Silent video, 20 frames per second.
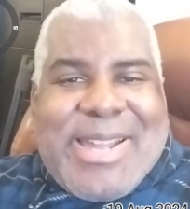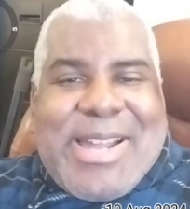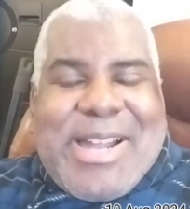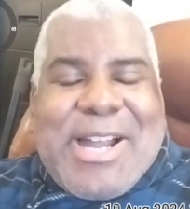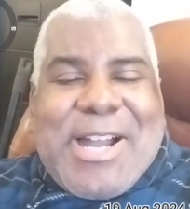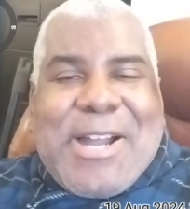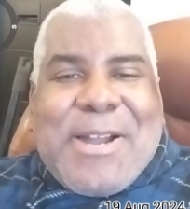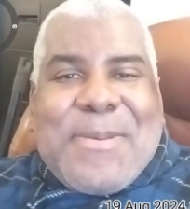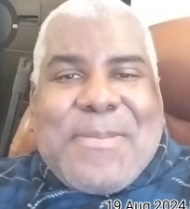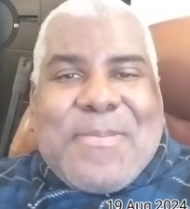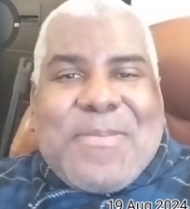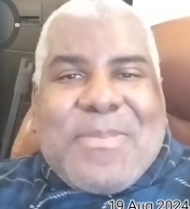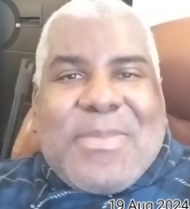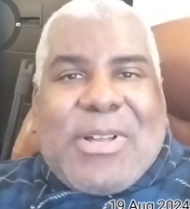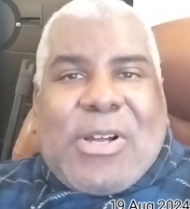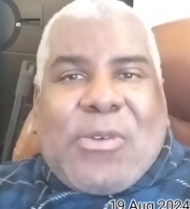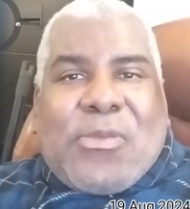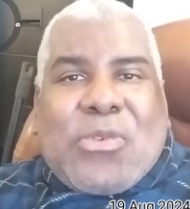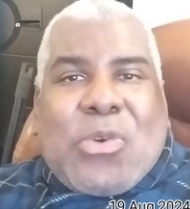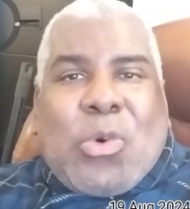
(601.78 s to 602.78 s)
Um,
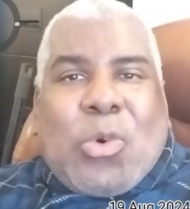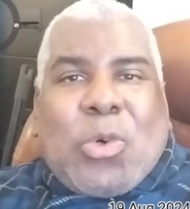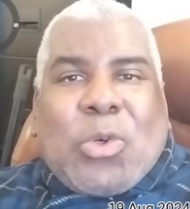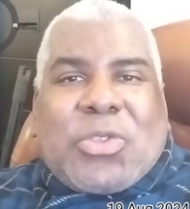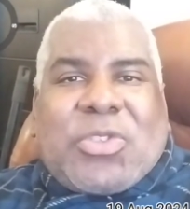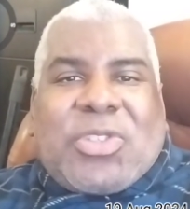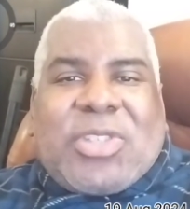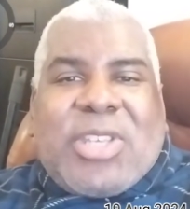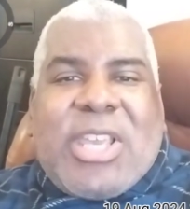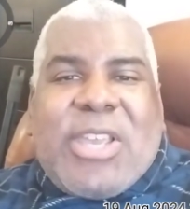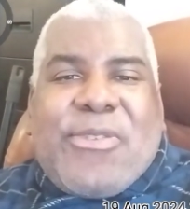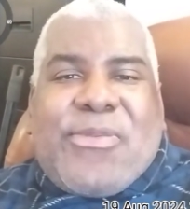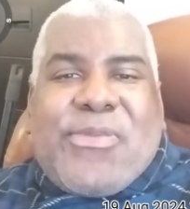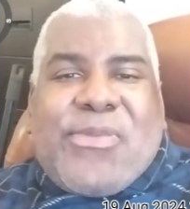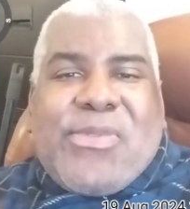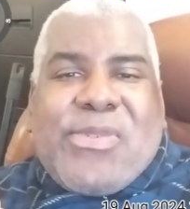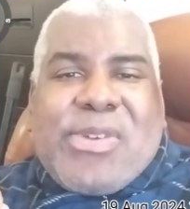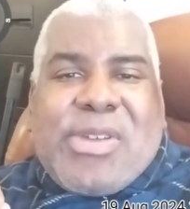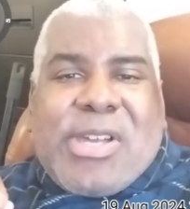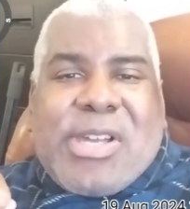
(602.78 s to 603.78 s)
of course,
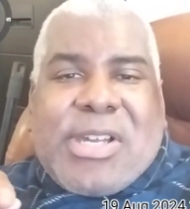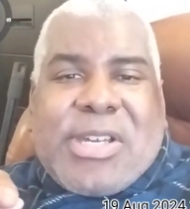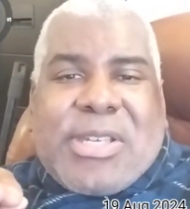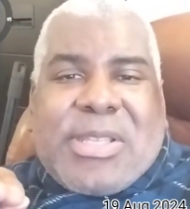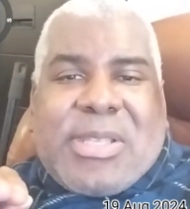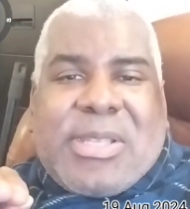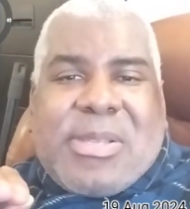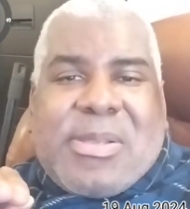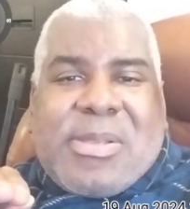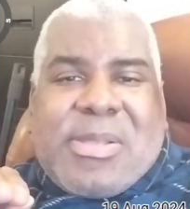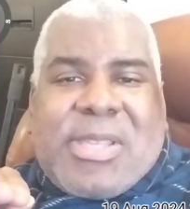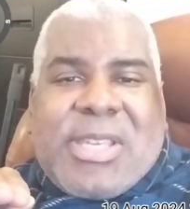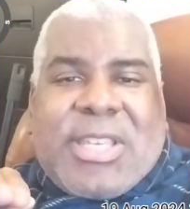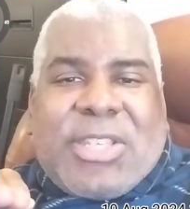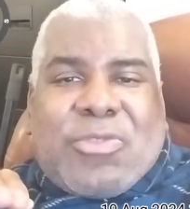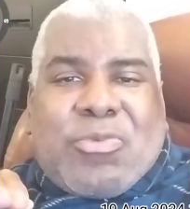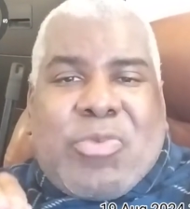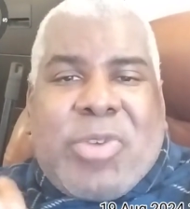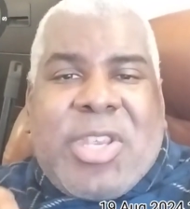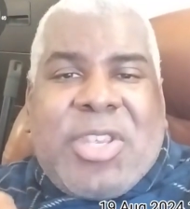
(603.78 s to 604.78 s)
if uh,
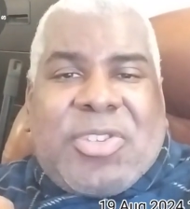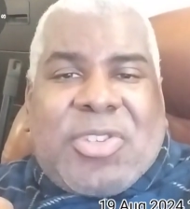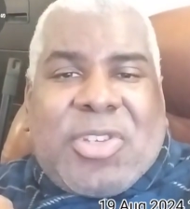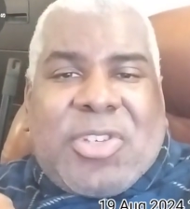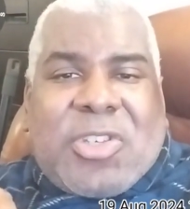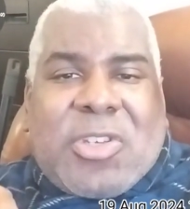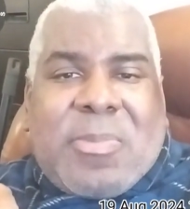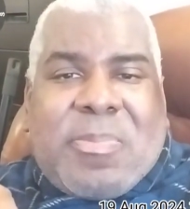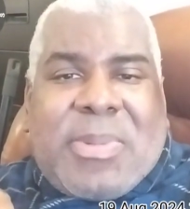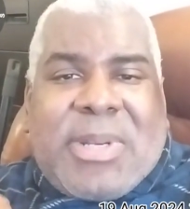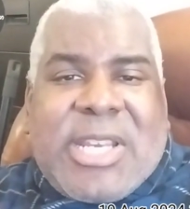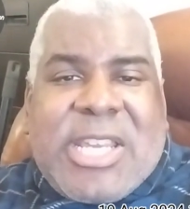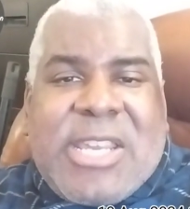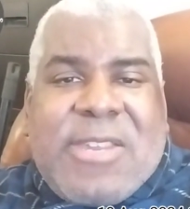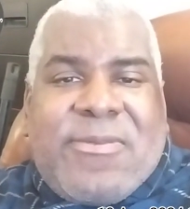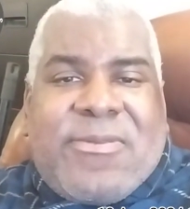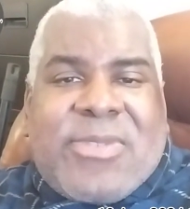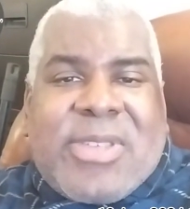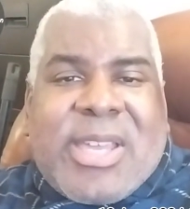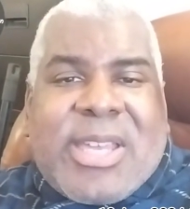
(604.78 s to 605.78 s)
there's reason to
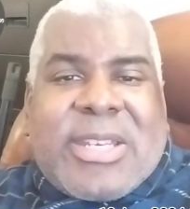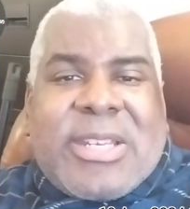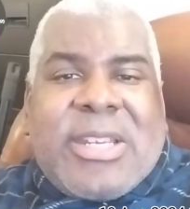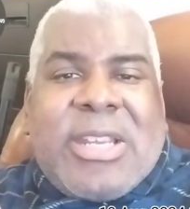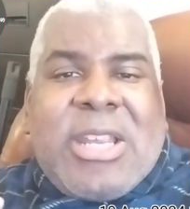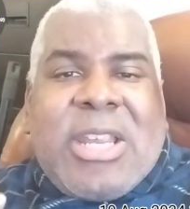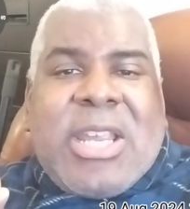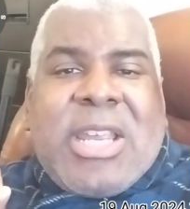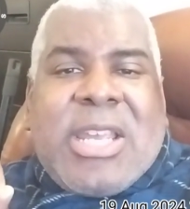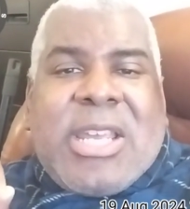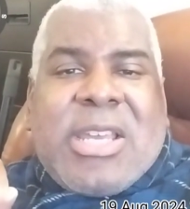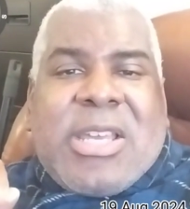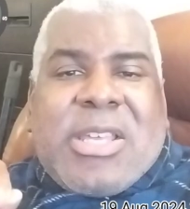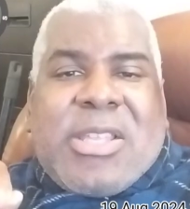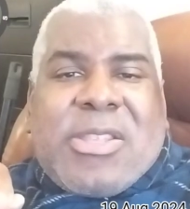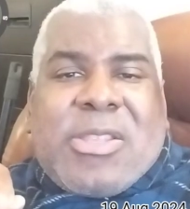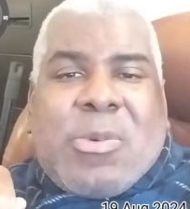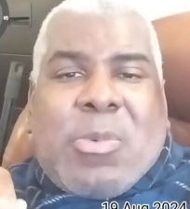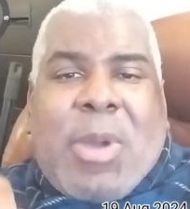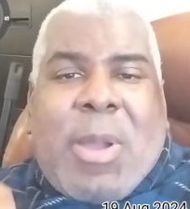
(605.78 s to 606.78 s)
believe that
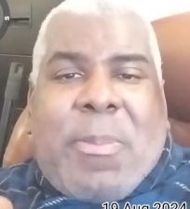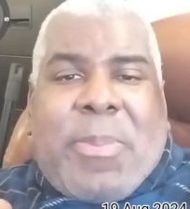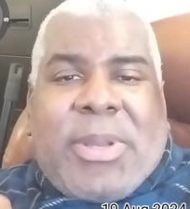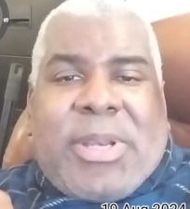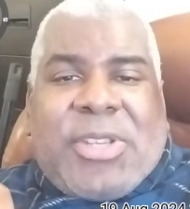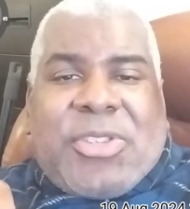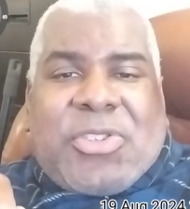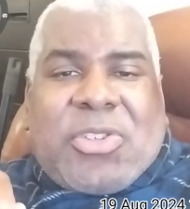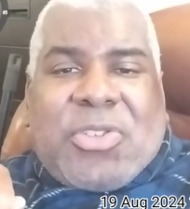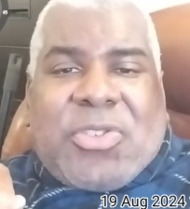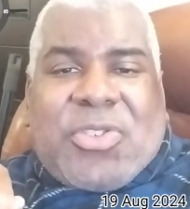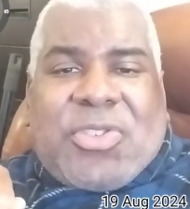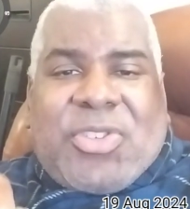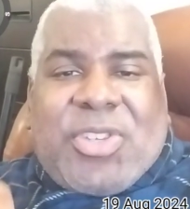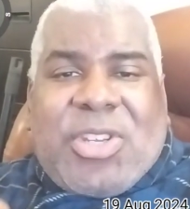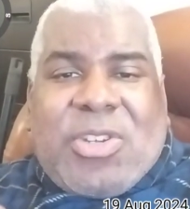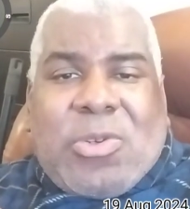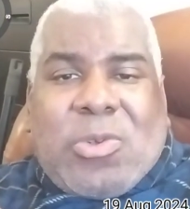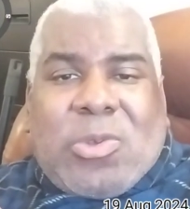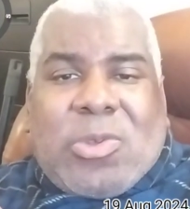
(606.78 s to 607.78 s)
the weapon is
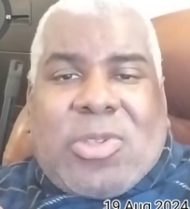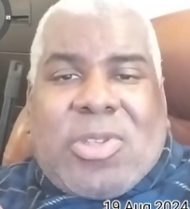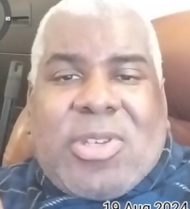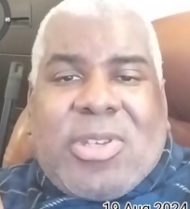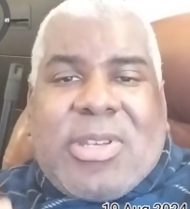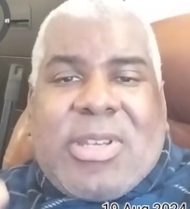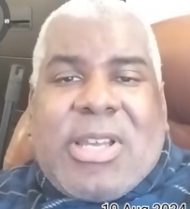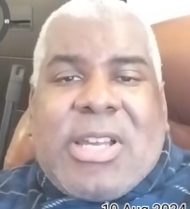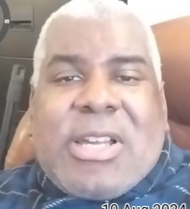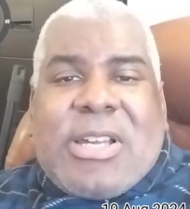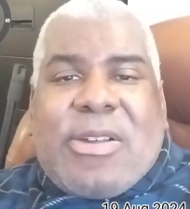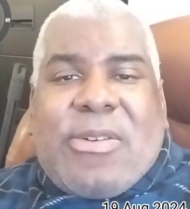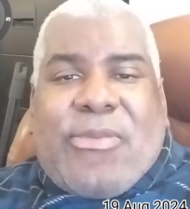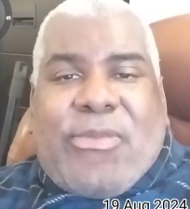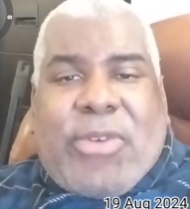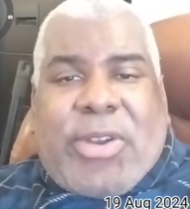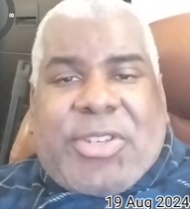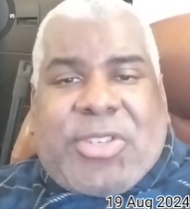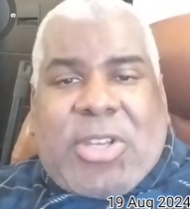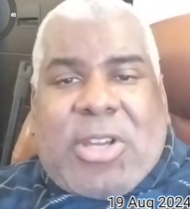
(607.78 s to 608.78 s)
concealed, uh,
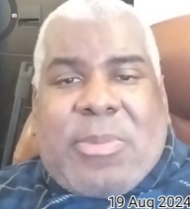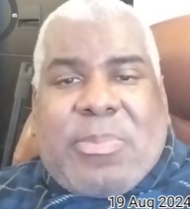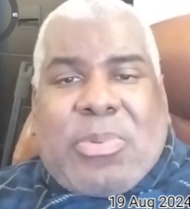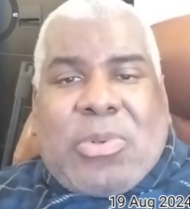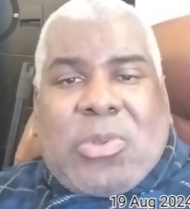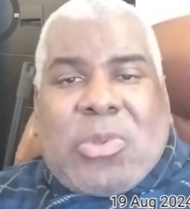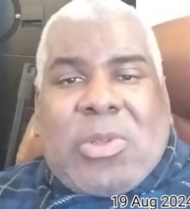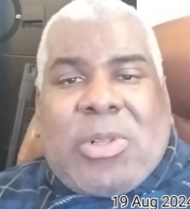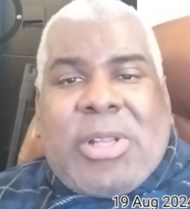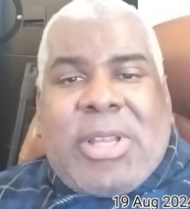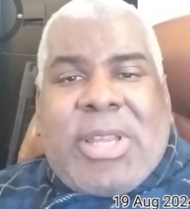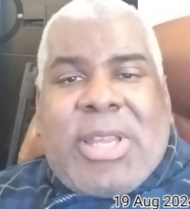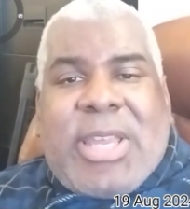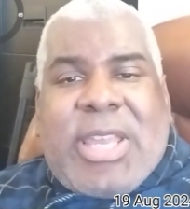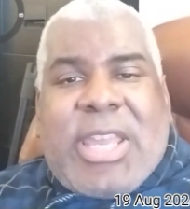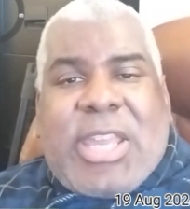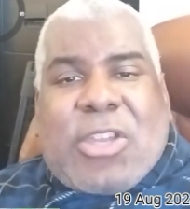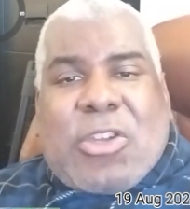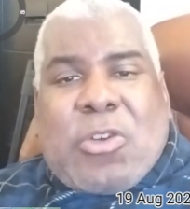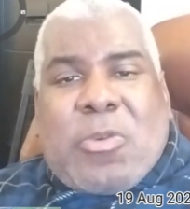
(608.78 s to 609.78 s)
for example,
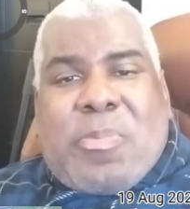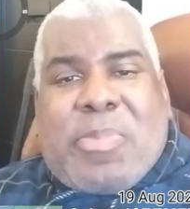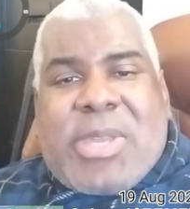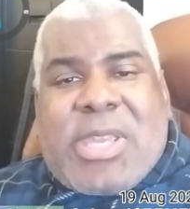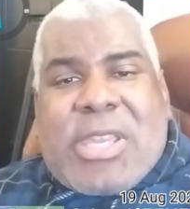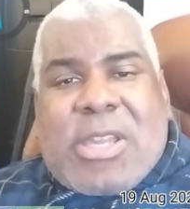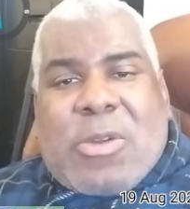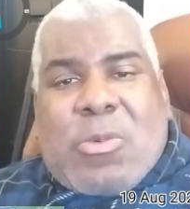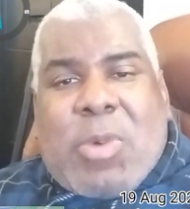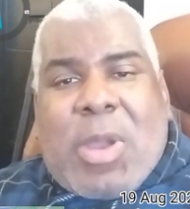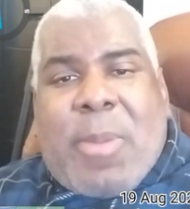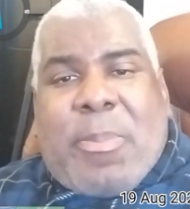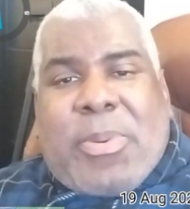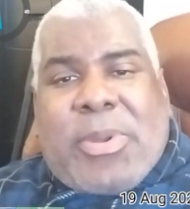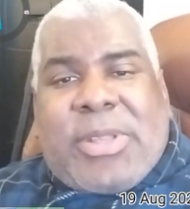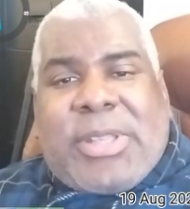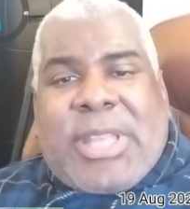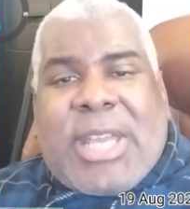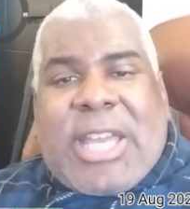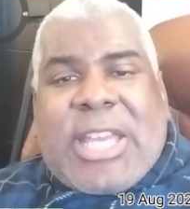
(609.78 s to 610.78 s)
it could be a
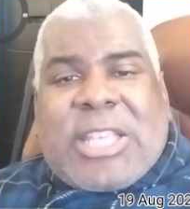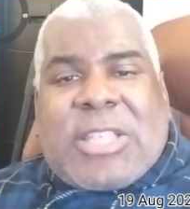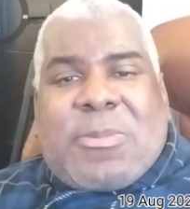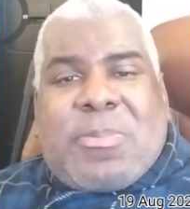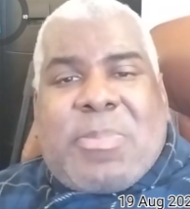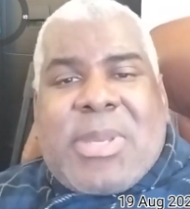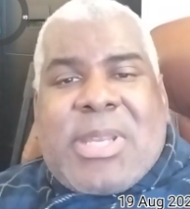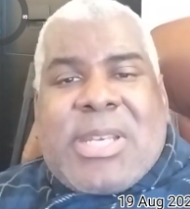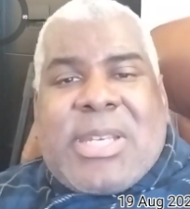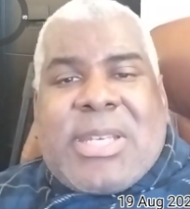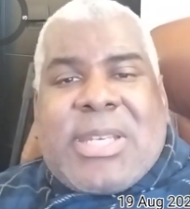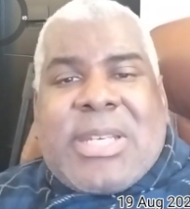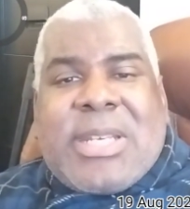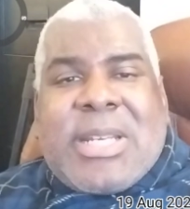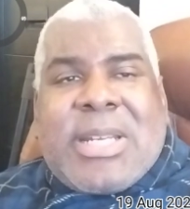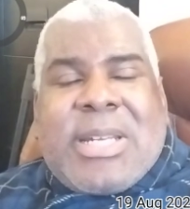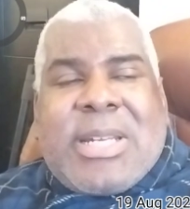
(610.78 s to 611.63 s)
weapon that has been